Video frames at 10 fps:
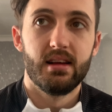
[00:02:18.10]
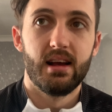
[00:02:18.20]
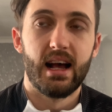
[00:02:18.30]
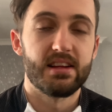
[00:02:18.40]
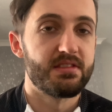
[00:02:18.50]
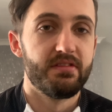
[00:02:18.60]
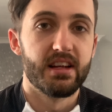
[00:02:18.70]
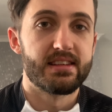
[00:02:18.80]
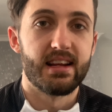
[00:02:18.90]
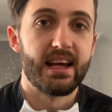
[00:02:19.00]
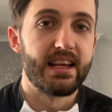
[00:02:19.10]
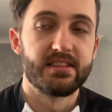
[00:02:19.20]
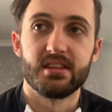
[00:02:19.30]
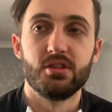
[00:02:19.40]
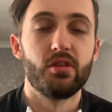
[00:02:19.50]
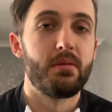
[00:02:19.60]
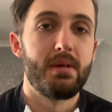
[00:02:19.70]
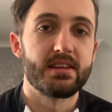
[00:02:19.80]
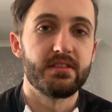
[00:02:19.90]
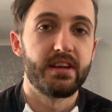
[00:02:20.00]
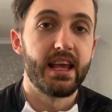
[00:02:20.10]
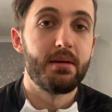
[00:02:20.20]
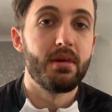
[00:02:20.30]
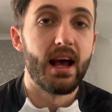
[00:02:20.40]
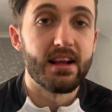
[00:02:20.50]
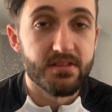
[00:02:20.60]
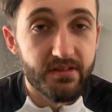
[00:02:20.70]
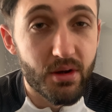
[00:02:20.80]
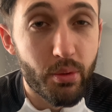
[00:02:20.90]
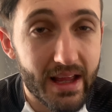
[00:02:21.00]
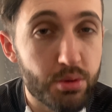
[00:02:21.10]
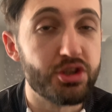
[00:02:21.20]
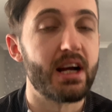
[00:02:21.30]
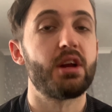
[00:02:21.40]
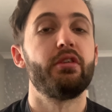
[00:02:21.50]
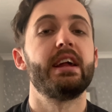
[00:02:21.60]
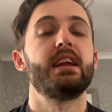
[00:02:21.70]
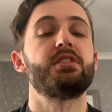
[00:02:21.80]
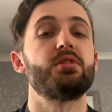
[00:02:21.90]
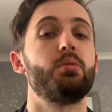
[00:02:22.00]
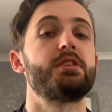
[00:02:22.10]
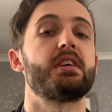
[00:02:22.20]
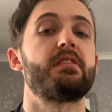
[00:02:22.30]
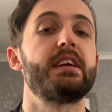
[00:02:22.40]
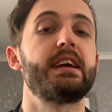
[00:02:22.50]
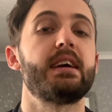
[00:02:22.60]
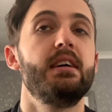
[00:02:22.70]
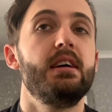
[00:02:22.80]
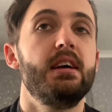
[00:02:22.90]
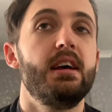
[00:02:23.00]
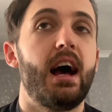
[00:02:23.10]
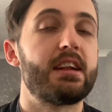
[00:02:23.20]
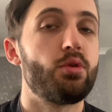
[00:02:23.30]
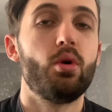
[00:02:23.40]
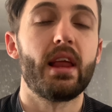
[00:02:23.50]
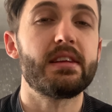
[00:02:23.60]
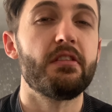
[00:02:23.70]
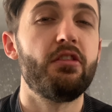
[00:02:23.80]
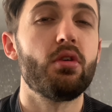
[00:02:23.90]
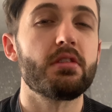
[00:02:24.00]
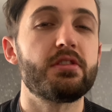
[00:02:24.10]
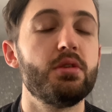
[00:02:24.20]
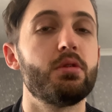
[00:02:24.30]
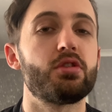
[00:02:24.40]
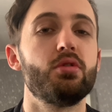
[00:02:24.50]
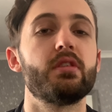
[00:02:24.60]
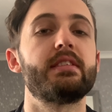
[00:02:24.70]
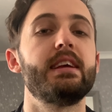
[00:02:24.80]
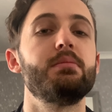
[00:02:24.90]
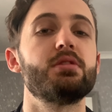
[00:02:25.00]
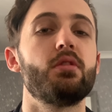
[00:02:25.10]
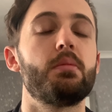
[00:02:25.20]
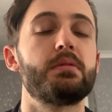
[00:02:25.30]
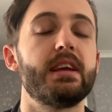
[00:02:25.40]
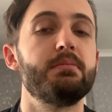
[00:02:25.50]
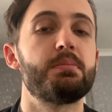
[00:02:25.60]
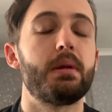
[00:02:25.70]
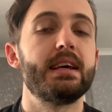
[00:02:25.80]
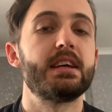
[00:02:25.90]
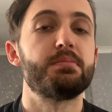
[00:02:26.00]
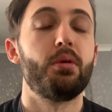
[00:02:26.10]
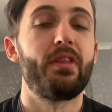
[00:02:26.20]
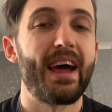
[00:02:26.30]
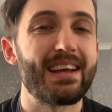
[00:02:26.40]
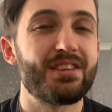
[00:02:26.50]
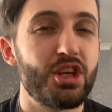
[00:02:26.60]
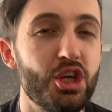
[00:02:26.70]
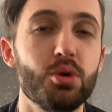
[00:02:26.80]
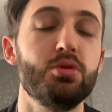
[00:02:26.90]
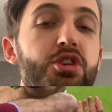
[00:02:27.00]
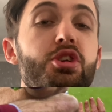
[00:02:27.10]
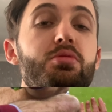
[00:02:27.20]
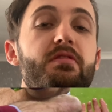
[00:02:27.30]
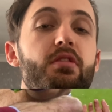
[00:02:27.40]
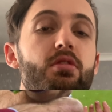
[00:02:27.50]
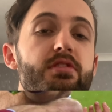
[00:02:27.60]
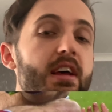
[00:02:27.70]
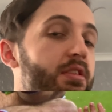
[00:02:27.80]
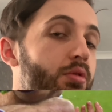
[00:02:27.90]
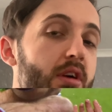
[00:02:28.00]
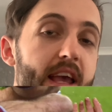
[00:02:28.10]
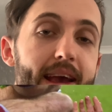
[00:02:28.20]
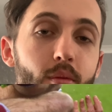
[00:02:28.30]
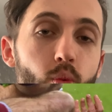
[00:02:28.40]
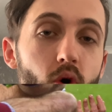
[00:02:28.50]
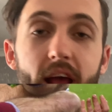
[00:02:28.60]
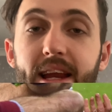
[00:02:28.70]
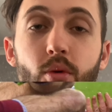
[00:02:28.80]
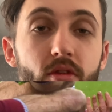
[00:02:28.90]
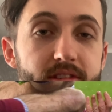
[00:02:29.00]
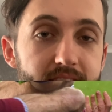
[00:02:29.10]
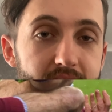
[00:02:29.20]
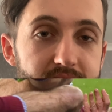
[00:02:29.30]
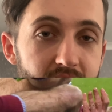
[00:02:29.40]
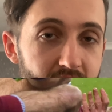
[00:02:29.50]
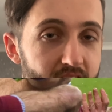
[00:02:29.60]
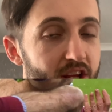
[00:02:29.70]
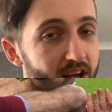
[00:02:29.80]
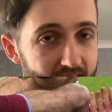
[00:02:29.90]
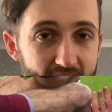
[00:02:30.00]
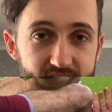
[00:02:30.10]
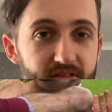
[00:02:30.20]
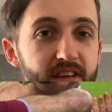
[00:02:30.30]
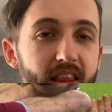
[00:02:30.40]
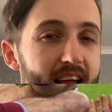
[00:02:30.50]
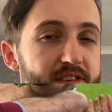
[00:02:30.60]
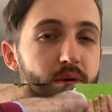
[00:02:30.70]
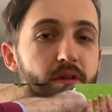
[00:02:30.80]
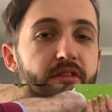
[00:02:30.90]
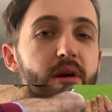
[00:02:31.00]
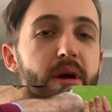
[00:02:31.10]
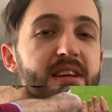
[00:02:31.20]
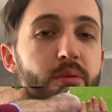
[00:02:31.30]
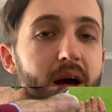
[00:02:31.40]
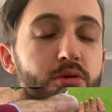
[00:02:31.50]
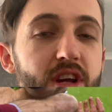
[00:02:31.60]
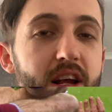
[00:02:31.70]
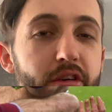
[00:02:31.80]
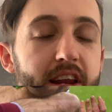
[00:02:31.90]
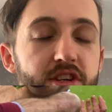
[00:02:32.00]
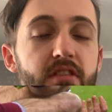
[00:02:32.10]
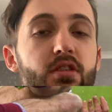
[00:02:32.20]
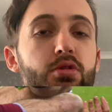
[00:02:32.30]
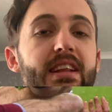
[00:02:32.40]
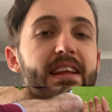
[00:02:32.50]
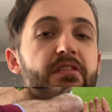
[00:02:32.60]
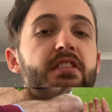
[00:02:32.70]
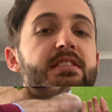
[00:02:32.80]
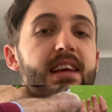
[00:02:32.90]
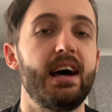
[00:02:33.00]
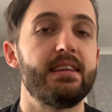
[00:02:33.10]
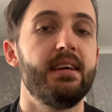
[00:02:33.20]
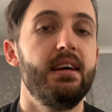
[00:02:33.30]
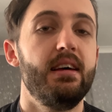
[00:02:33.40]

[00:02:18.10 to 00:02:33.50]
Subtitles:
Aston Villa tonight is another massive game. Aston Villa without Jack Grealish, which I don't like to focus too much on other teams and other teams' players, but that is huge news for us. I don't care what anyone says. Aston Villa the last 2 or 3 weeks without Jack Grealish have looked a different side.